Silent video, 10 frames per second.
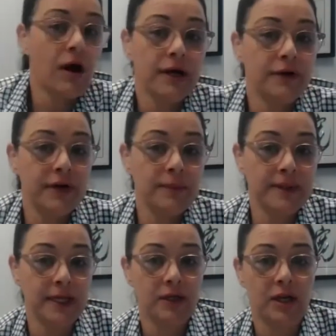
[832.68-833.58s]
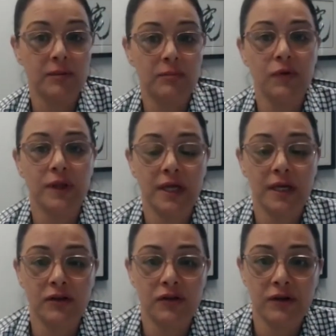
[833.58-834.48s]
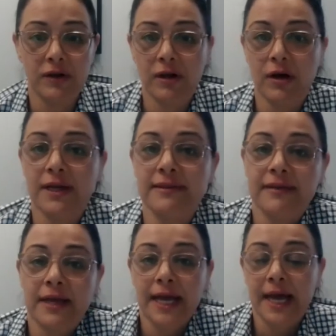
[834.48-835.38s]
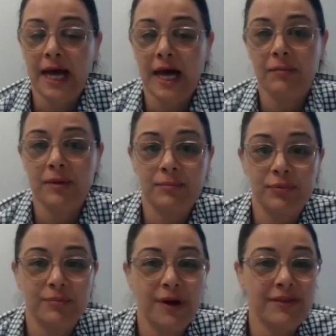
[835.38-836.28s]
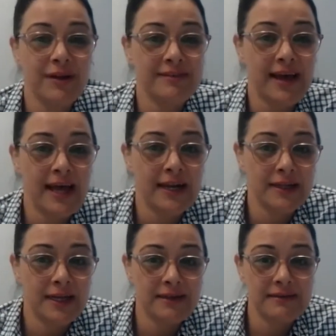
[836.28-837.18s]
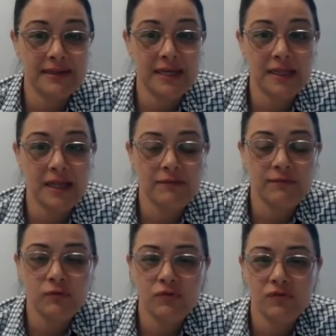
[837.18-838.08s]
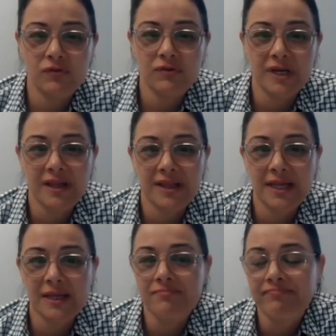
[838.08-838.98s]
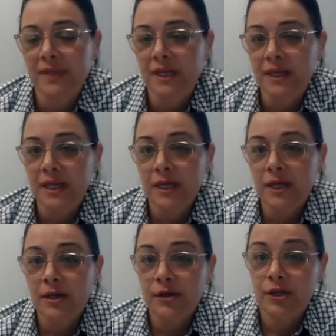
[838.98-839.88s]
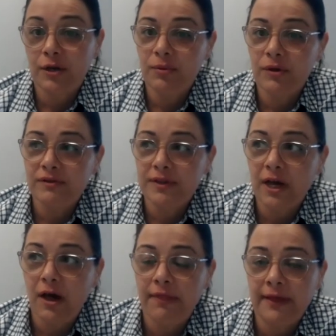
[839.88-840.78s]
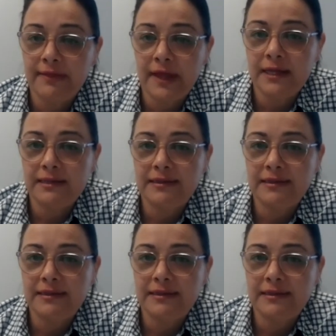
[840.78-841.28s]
I agree with that. You know, the more that you can utilise and promote those analytics to get that full story, I think, you know, personally, I think there's,